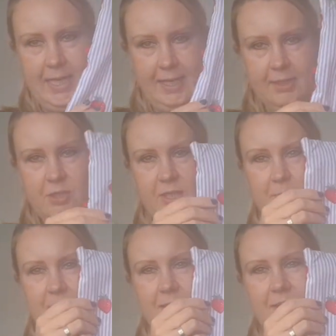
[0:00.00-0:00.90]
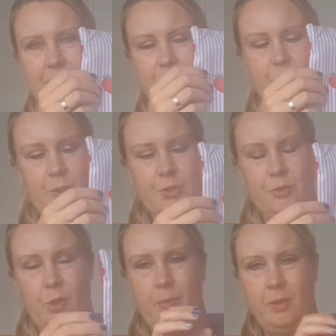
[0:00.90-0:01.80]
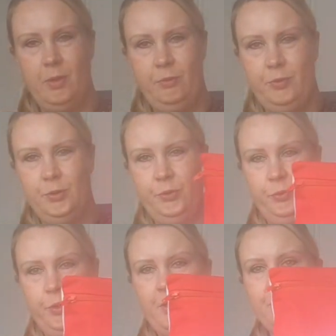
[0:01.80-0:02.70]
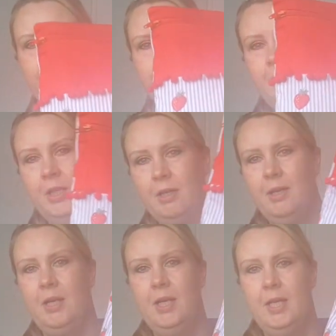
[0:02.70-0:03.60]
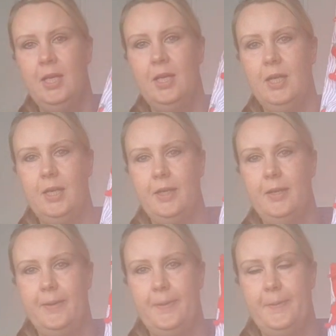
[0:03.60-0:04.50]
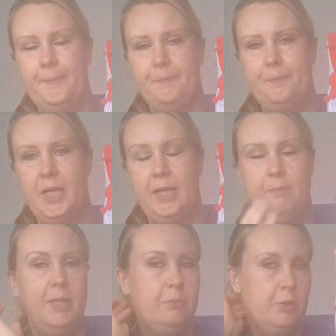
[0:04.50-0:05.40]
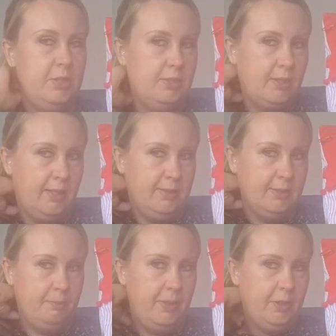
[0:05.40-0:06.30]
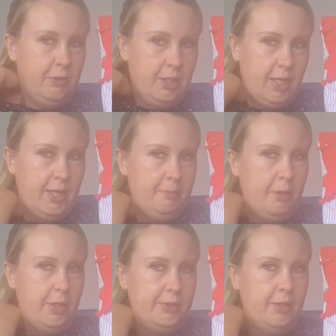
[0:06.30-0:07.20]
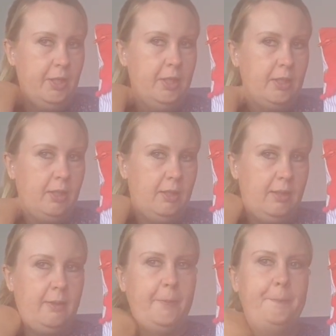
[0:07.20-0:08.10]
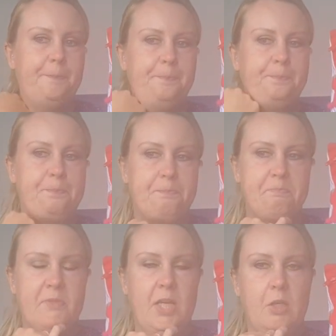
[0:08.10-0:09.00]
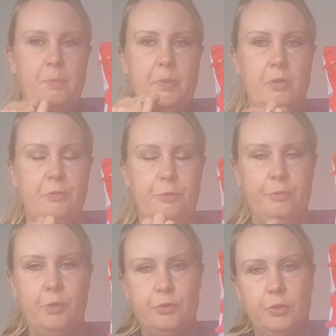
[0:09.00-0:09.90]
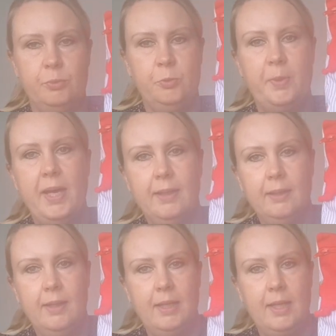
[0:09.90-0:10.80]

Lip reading: I actually made it for Strawberry Fields Forever by Blackbird Designs, a pattern I bought a couple of Flosstubes back.